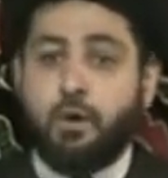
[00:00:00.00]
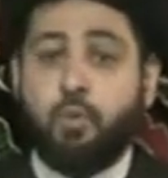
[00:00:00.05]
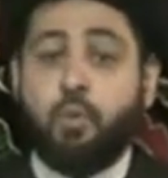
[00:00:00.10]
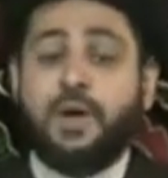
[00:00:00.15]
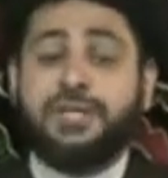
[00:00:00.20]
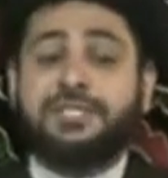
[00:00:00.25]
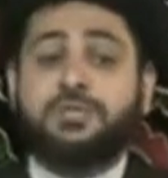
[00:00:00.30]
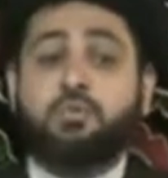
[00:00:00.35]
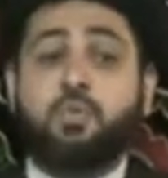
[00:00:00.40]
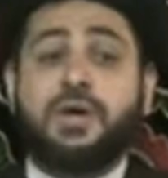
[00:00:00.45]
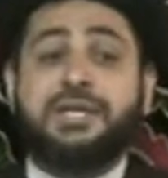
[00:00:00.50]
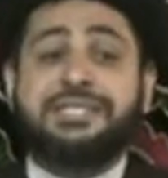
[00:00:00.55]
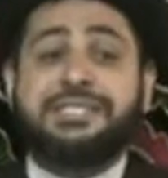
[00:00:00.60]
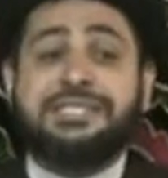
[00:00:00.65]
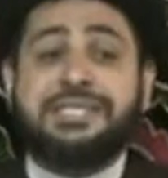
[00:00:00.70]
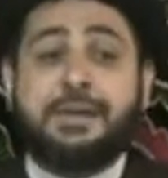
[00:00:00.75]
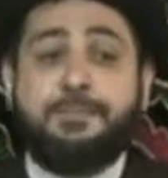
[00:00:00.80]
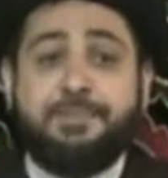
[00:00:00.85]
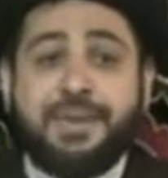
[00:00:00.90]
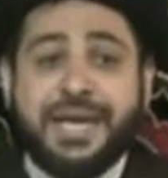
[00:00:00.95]
What was
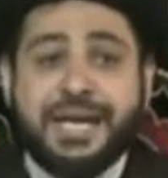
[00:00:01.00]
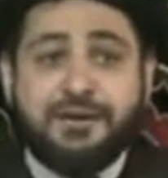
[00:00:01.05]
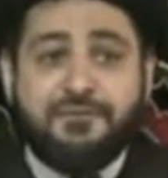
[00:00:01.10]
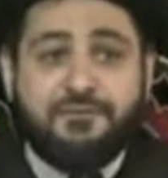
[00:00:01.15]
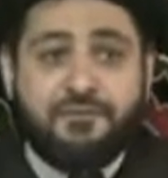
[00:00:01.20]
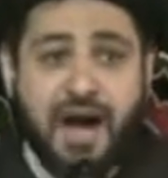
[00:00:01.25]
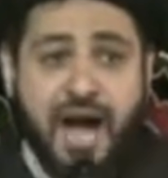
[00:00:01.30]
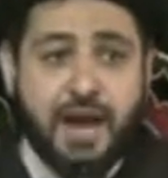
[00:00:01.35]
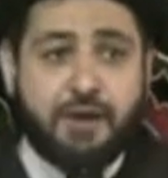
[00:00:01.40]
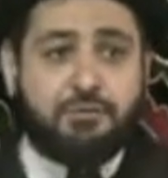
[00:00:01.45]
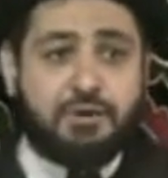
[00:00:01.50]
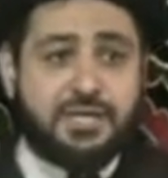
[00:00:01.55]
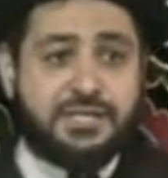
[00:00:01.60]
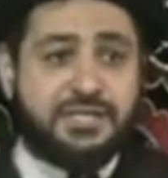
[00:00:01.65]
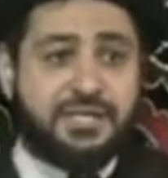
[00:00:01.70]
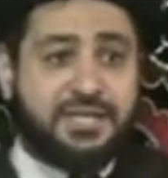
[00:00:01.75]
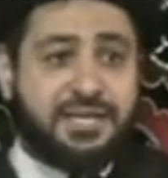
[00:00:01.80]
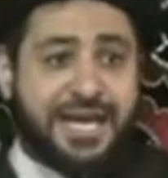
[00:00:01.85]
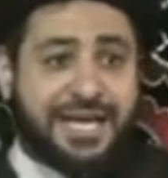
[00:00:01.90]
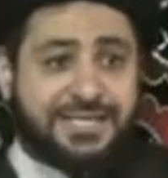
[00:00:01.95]
the big virus
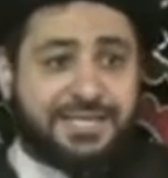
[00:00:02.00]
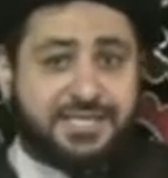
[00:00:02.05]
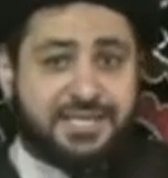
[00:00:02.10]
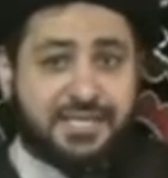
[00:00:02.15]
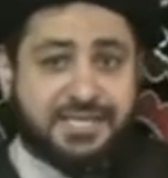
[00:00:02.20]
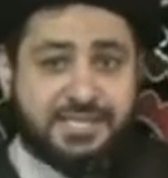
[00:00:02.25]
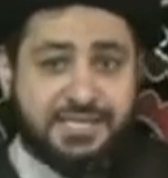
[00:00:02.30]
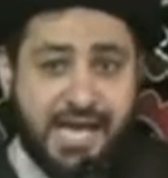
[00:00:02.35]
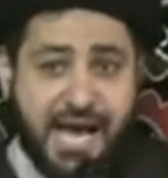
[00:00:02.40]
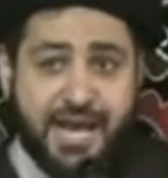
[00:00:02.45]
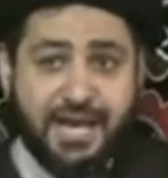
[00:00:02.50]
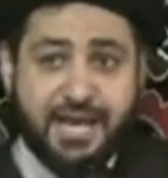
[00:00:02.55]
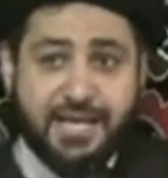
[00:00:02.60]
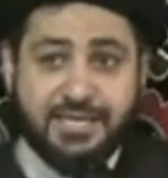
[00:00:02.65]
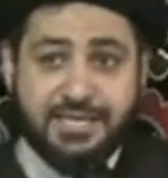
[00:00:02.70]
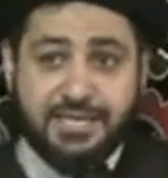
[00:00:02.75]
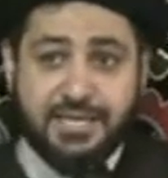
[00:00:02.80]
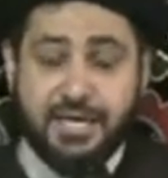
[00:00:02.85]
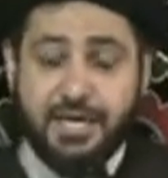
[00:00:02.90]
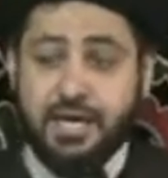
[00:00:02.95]
in that
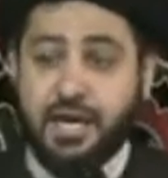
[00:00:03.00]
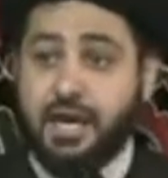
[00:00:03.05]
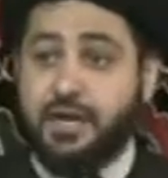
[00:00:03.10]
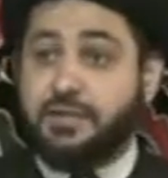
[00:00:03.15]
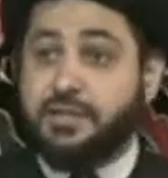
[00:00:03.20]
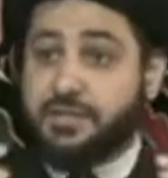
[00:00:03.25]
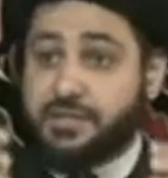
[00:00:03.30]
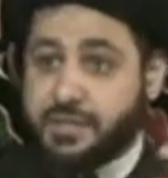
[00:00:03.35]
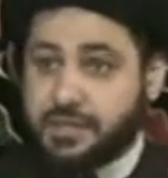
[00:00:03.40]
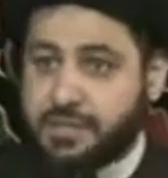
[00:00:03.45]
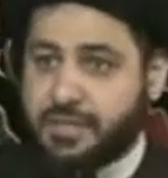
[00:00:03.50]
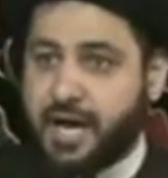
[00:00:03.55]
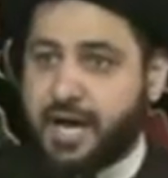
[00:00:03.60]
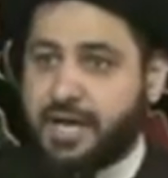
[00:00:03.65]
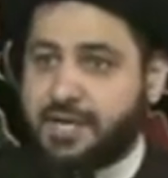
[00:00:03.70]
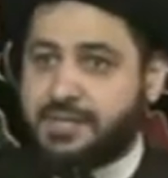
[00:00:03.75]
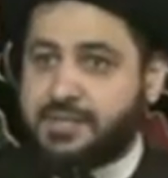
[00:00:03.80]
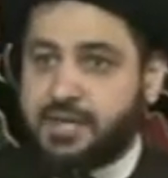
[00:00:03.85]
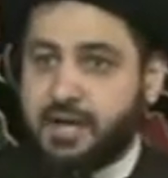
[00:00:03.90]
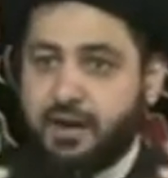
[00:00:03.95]
society, the
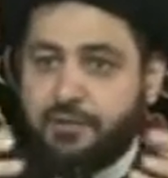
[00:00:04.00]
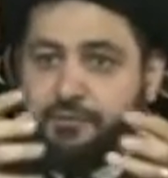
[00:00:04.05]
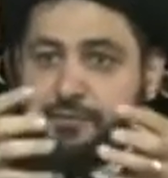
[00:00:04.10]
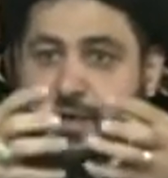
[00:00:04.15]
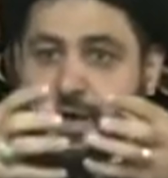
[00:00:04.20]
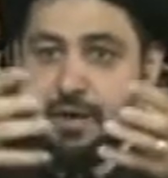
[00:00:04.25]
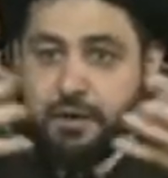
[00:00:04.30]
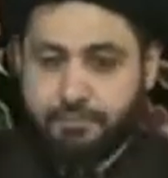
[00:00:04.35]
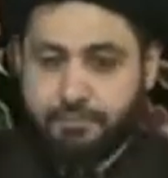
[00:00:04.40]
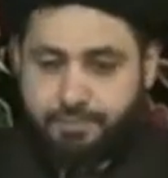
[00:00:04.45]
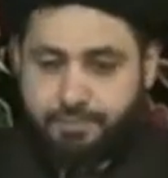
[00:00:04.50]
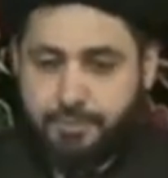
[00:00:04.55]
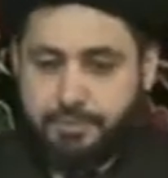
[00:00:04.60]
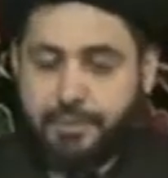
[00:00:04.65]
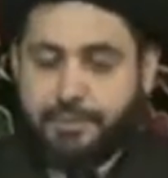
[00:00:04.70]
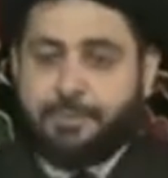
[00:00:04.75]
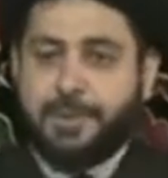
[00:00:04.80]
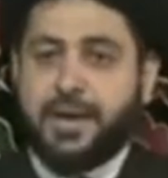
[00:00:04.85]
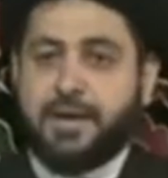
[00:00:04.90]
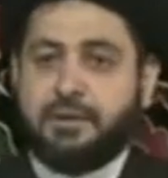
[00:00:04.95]
society of
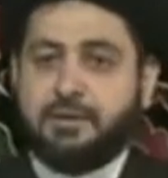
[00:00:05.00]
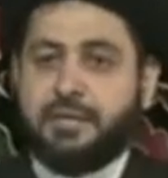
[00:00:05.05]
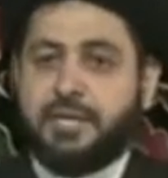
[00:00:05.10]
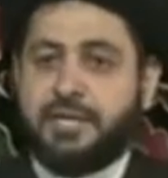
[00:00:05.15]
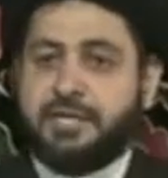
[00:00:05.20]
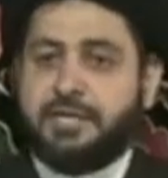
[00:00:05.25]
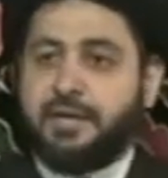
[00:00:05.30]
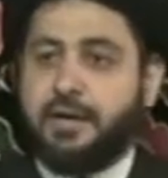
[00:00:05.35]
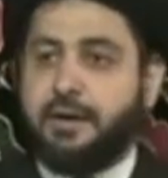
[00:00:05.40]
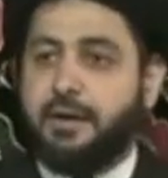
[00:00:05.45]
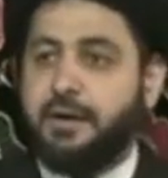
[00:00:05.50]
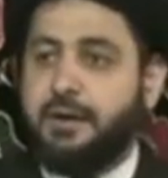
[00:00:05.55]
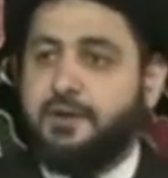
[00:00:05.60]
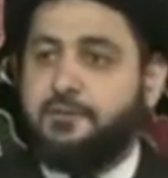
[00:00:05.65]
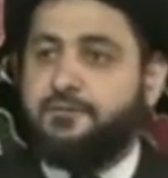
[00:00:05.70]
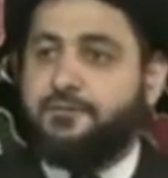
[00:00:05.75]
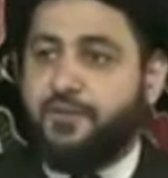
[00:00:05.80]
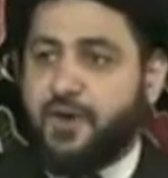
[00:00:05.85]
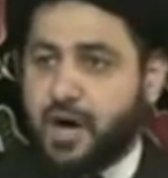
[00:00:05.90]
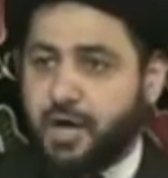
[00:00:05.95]
apparently the
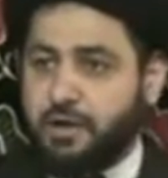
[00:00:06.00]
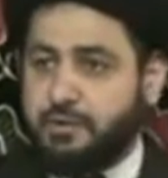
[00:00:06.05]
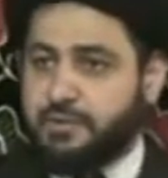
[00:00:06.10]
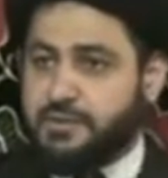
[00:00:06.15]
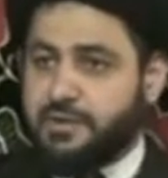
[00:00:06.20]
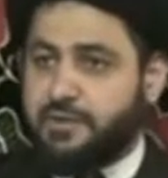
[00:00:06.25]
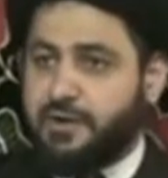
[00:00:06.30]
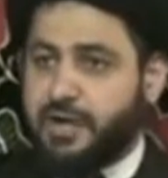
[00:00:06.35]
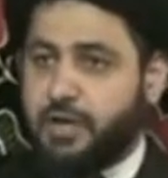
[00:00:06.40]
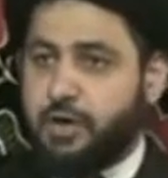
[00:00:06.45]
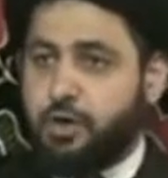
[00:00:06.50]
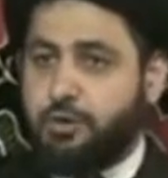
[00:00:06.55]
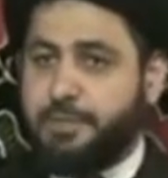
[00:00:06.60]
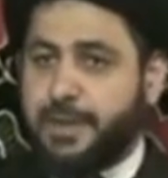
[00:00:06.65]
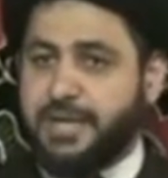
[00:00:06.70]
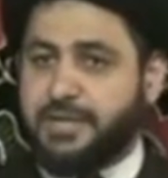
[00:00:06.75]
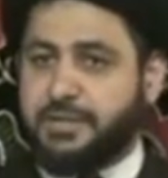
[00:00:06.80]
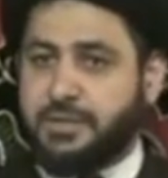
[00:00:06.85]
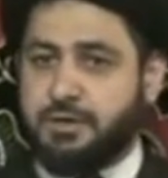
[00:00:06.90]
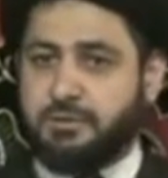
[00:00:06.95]
followers of Ahlul
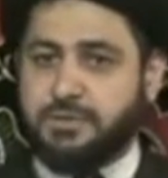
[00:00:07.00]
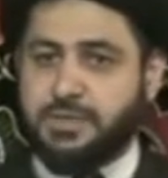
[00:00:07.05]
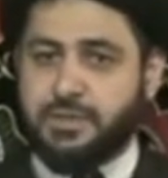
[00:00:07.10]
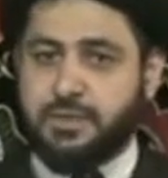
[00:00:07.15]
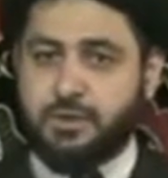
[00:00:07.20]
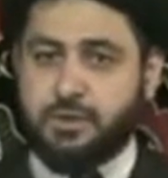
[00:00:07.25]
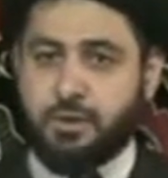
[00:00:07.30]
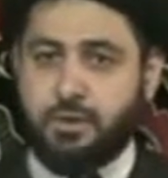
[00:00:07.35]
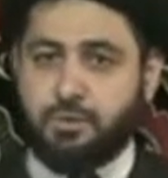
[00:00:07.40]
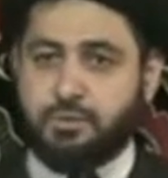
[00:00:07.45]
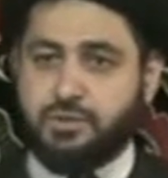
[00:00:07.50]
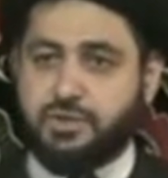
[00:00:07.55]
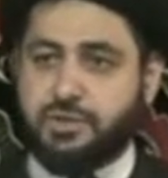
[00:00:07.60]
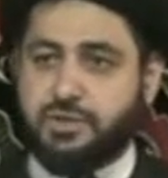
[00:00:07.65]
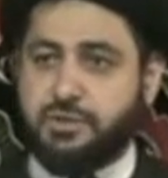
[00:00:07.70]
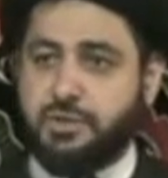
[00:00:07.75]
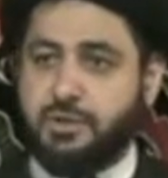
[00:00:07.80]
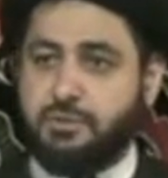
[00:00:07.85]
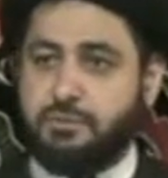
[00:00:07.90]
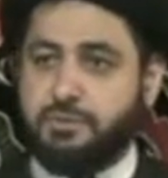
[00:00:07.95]
Bayt, quote
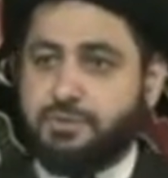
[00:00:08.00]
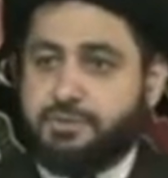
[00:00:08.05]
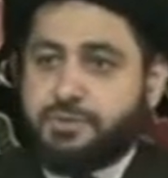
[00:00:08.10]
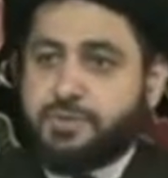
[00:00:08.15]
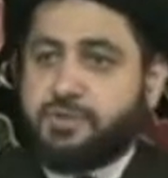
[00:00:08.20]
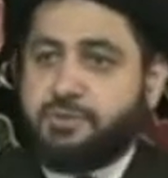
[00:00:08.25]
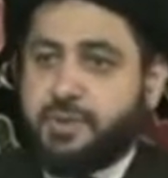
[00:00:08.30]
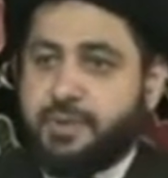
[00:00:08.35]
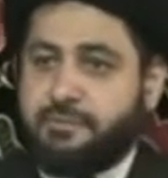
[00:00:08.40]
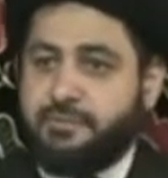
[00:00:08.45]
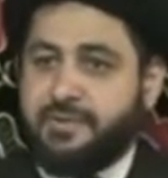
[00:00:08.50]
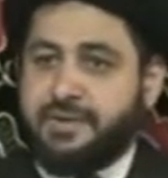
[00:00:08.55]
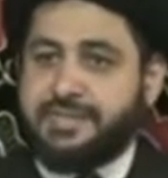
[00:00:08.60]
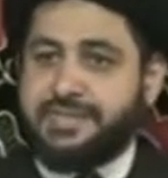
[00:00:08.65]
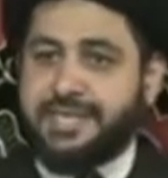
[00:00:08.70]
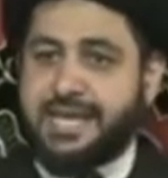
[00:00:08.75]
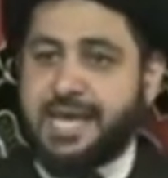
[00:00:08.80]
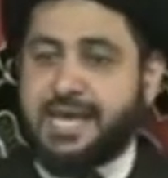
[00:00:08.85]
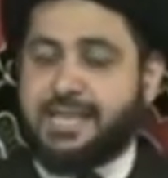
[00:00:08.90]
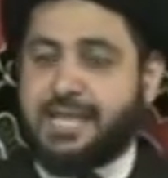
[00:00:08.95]
unquote, which we shouldn't even
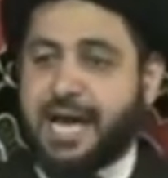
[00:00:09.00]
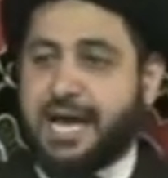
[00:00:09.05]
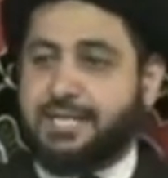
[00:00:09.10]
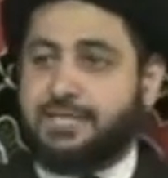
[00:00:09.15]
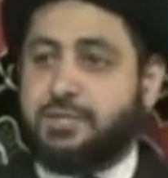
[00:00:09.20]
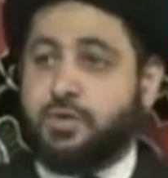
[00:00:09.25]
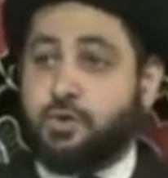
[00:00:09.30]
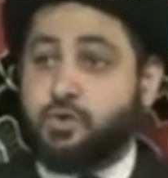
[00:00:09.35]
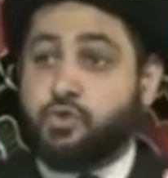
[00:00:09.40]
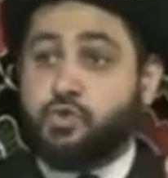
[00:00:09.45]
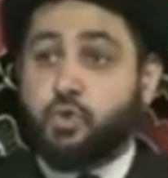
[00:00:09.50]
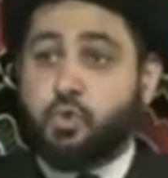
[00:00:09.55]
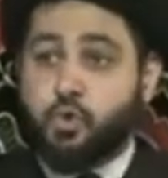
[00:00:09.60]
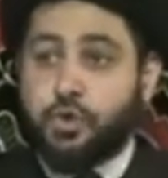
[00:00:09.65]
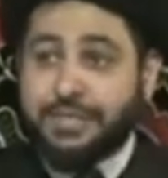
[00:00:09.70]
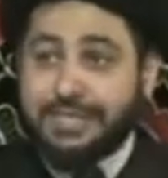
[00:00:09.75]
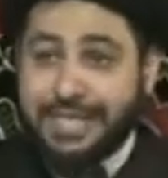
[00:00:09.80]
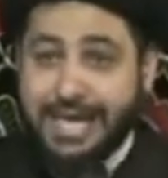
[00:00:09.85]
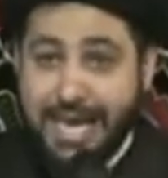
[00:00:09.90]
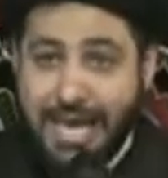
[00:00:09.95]
say that, those who
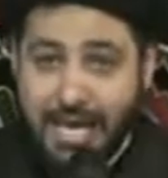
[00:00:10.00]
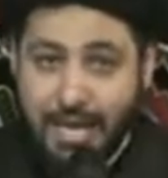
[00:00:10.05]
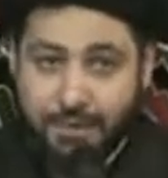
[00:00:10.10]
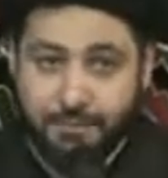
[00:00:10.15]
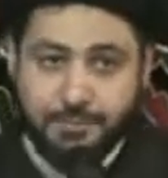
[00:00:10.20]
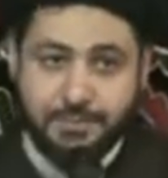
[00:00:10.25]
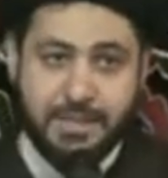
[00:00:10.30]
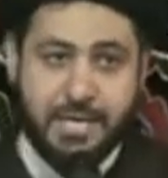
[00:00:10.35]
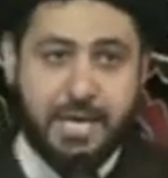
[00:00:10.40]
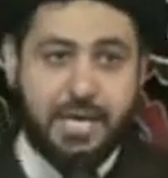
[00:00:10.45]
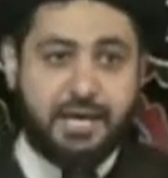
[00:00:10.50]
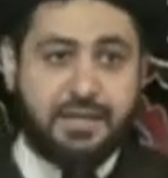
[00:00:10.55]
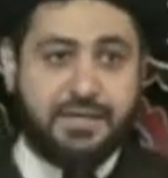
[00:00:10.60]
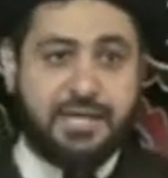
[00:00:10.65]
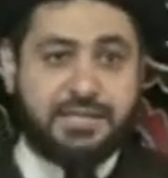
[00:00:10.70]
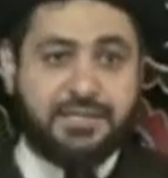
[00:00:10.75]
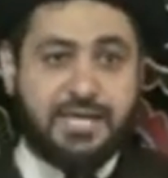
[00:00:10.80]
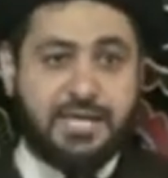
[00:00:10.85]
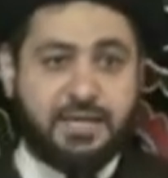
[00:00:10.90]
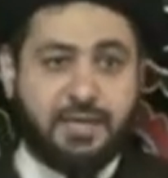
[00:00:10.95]
claimed
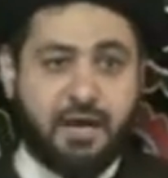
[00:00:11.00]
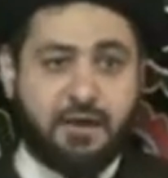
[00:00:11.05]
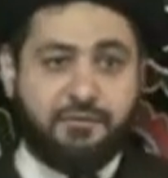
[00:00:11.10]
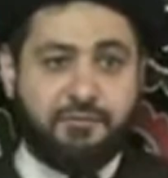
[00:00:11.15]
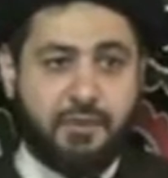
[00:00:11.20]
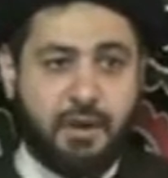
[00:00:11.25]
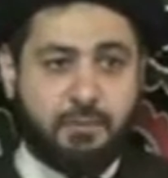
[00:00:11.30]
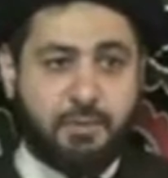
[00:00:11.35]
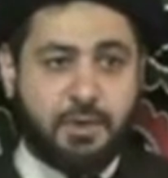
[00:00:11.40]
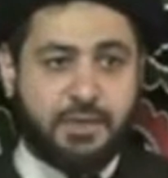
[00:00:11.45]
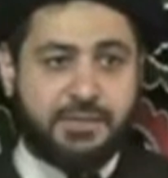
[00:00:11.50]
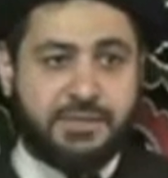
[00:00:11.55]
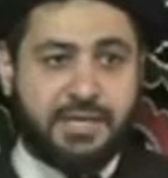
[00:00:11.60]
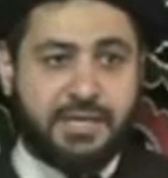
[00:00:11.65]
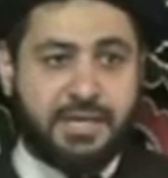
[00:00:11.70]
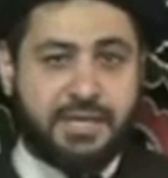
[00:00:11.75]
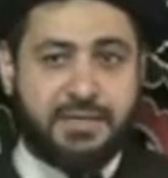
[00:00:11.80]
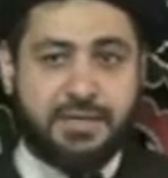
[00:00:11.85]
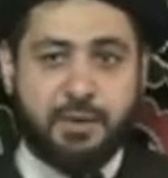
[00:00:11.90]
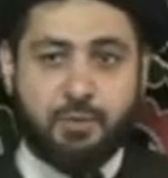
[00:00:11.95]
that they love Imam
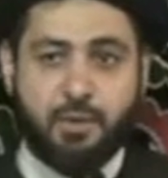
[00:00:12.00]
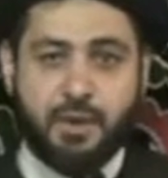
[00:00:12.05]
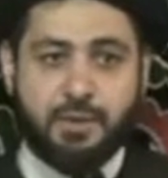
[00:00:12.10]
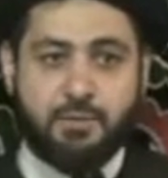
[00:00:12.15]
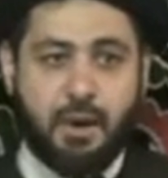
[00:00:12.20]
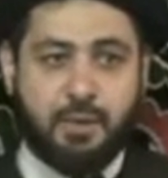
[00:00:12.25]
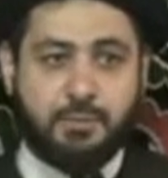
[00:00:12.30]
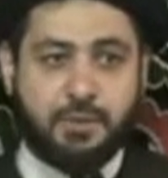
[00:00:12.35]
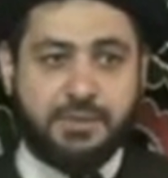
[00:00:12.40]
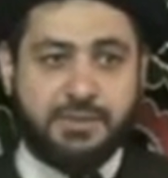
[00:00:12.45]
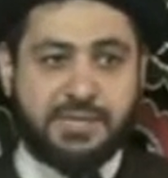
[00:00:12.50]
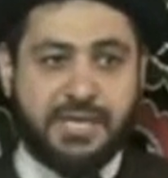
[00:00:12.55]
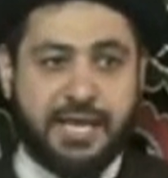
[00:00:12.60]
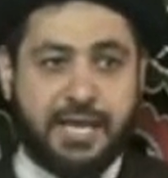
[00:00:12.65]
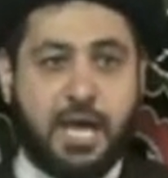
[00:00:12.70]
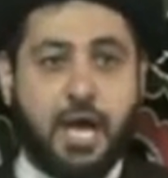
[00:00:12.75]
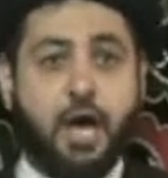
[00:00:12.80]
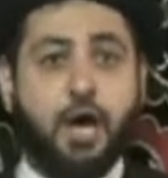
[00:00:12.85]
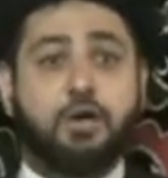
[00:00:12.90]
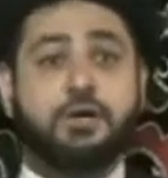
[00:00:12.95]
Hussein and they want Imam
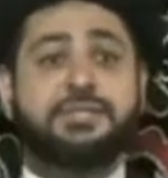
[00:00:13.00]
Hussein.